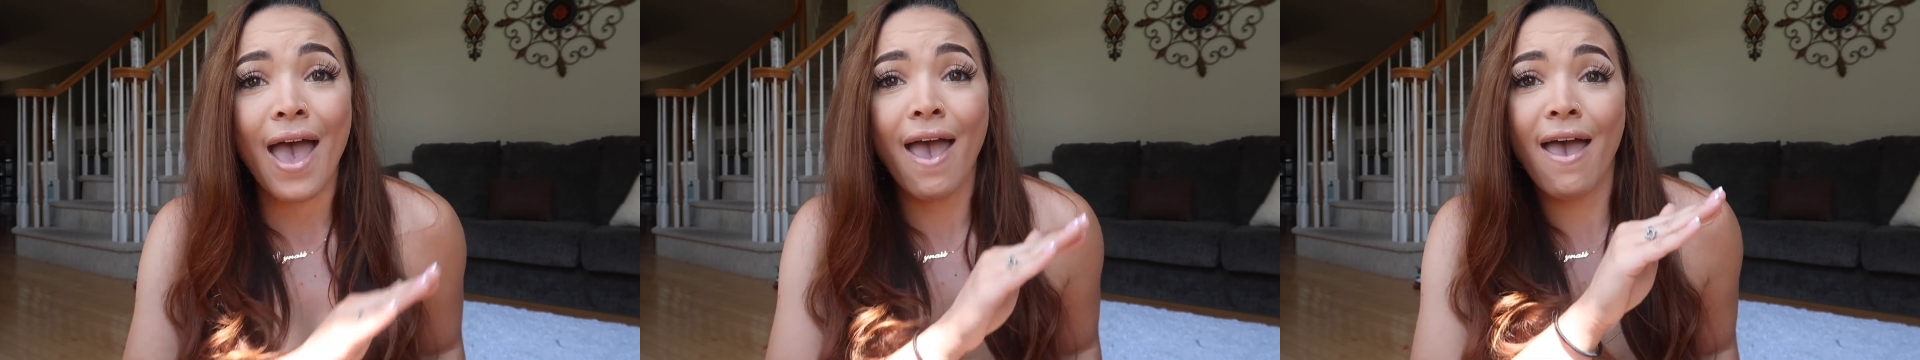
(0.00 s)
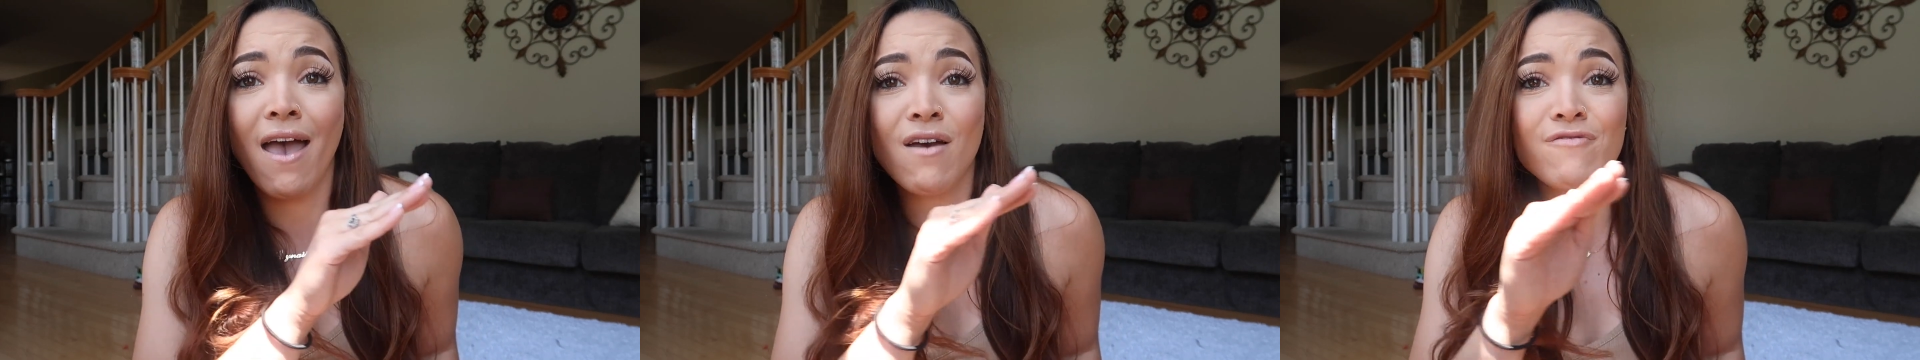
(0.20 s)

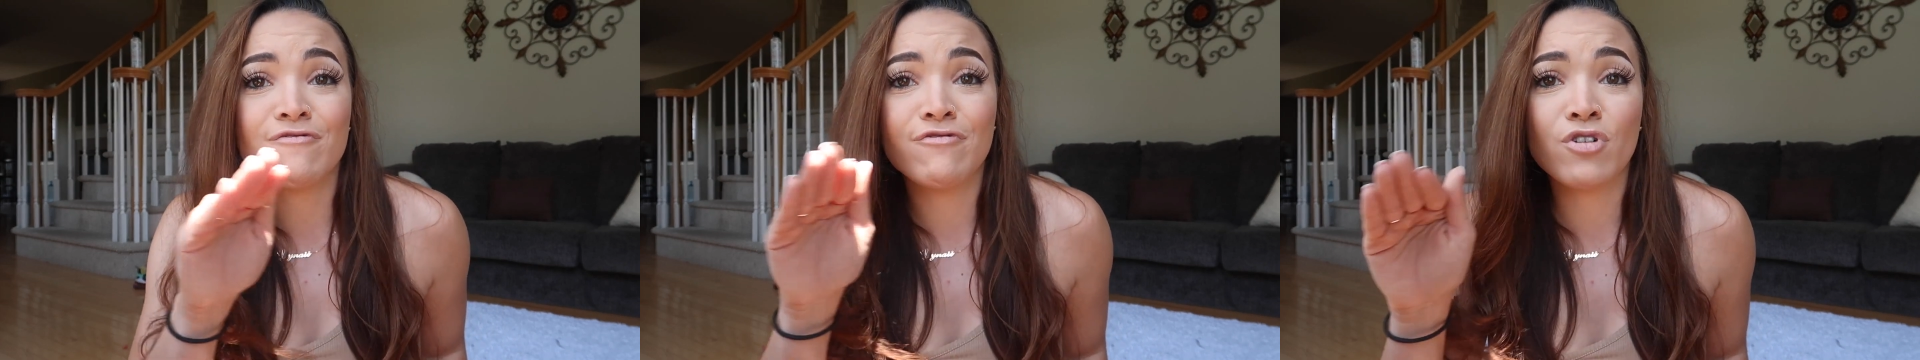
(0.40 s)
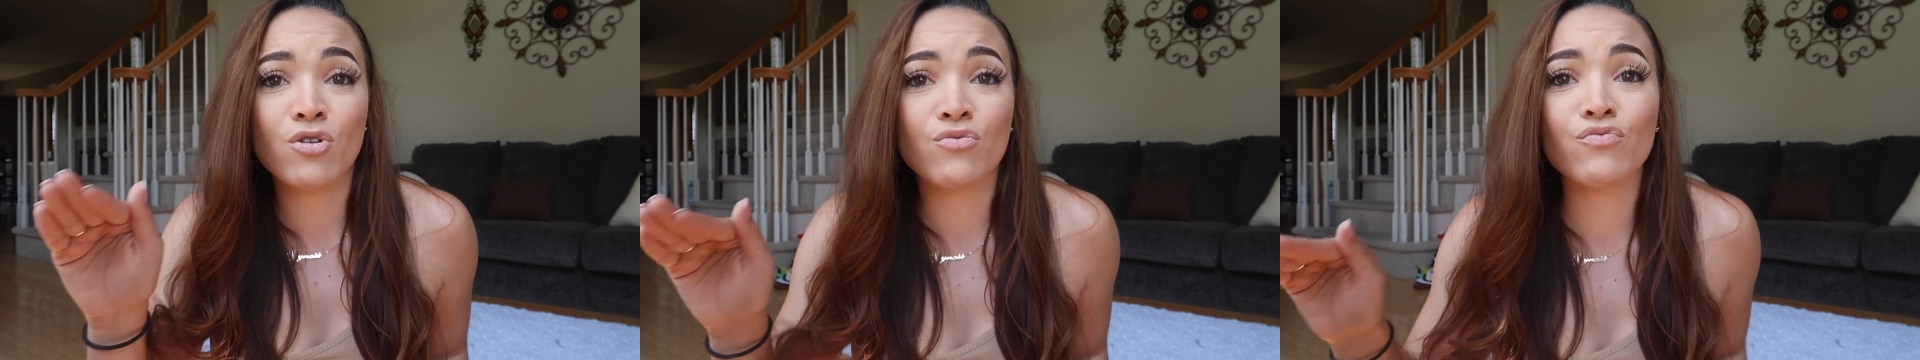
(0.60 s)

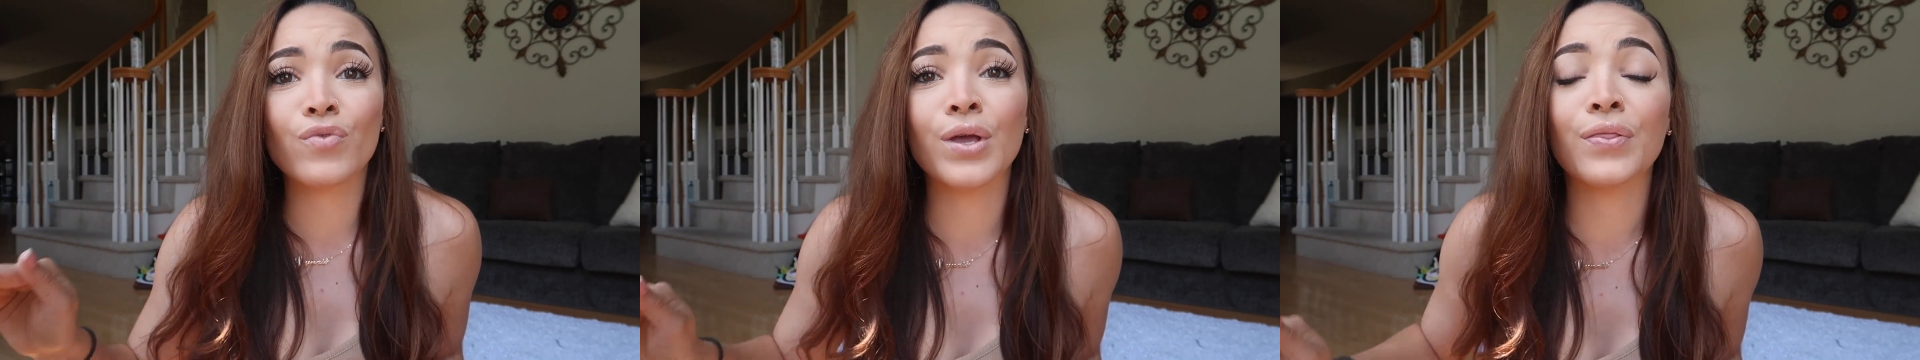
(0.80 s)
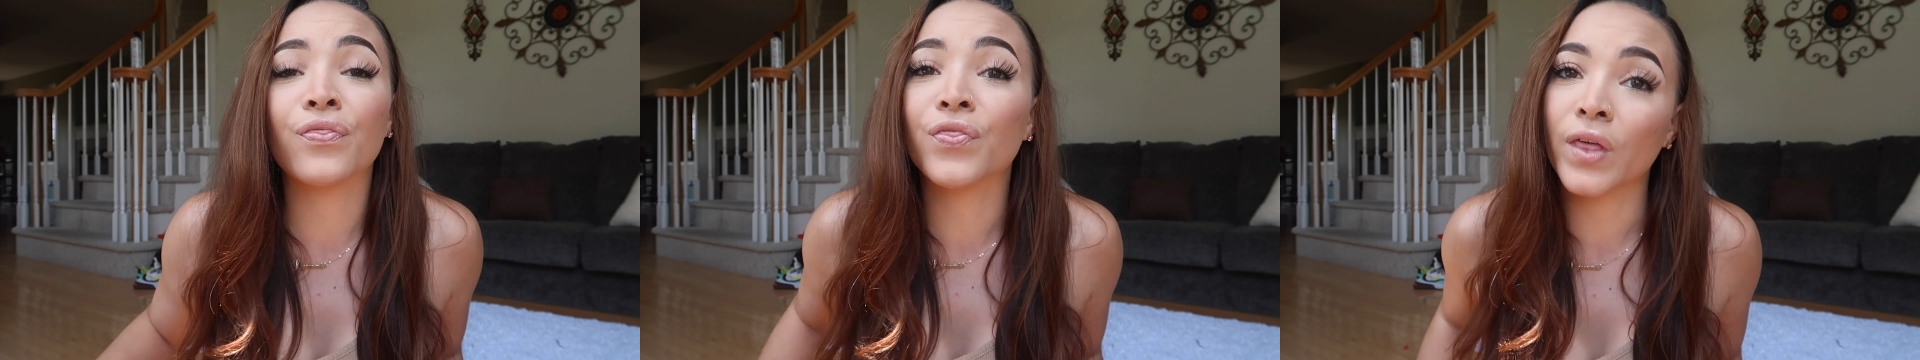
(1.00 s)

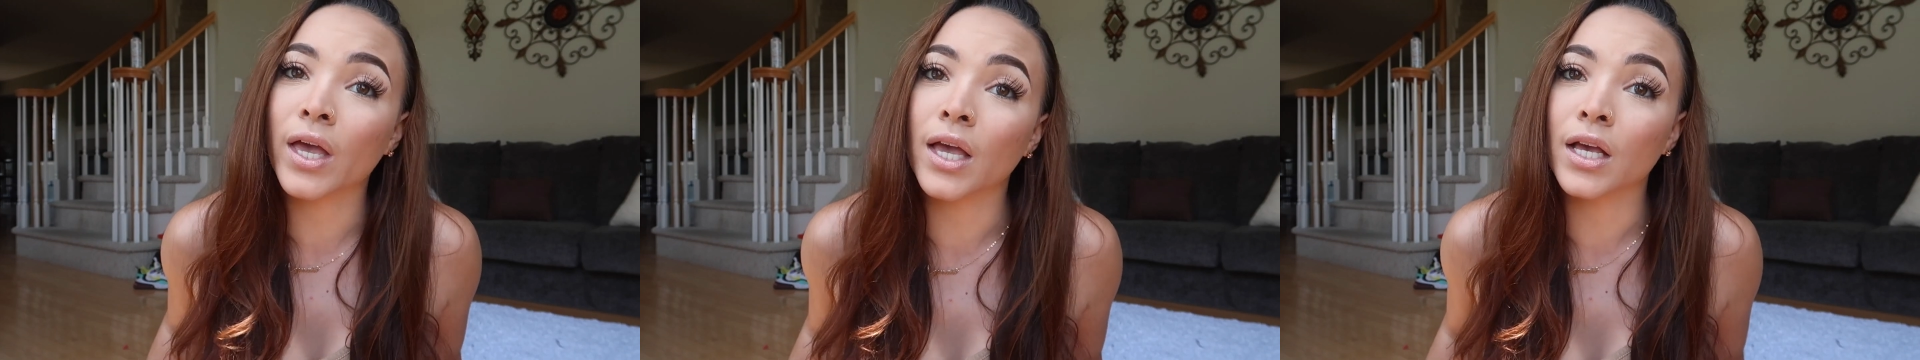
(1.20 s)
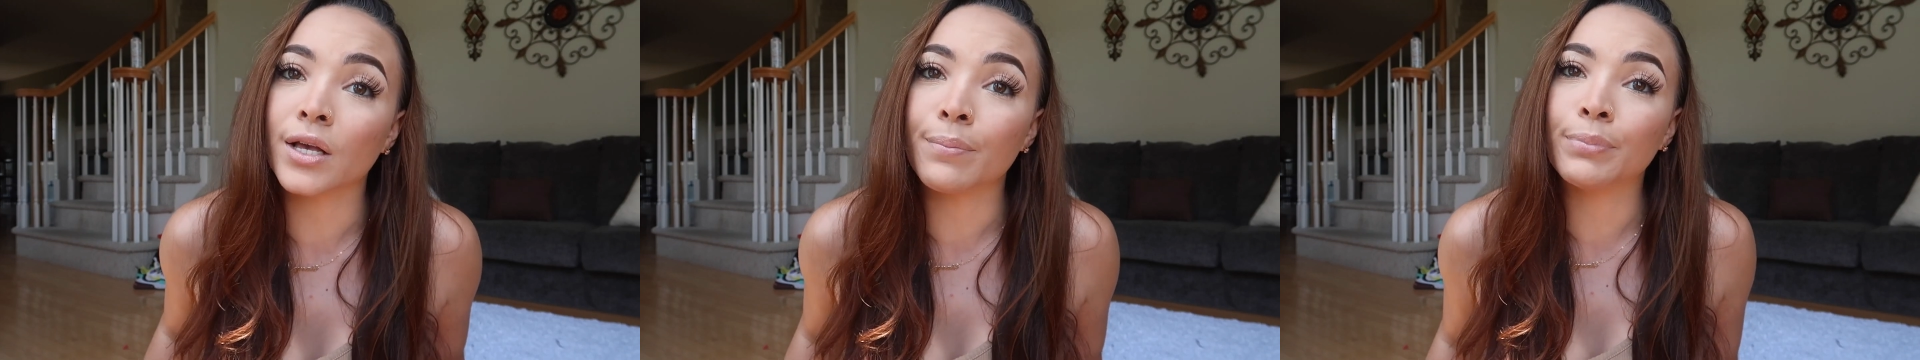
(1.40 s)

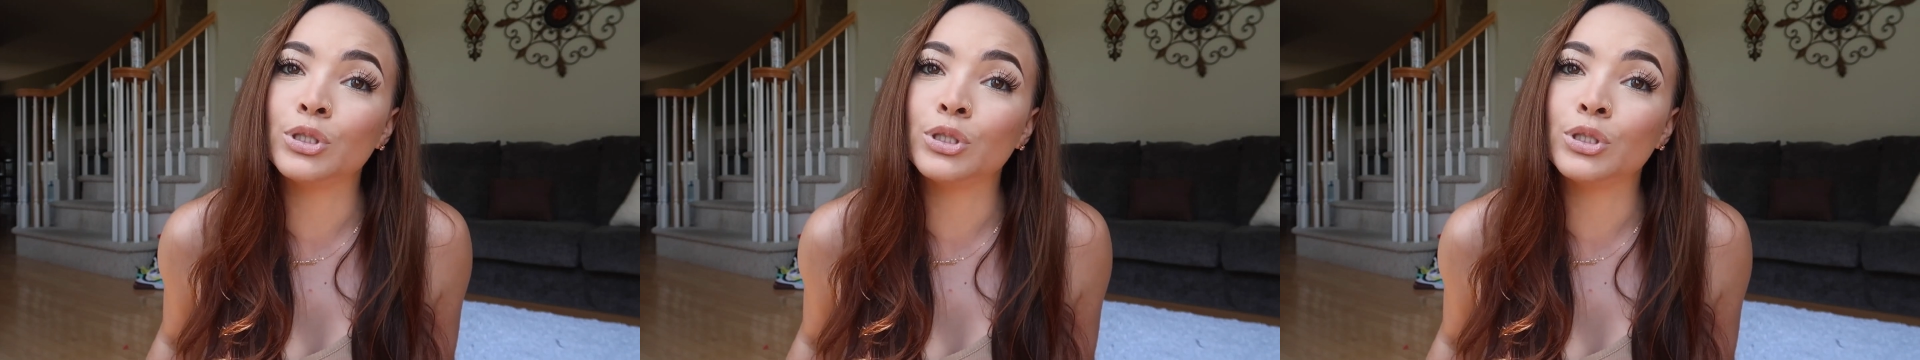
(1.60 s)
Everything.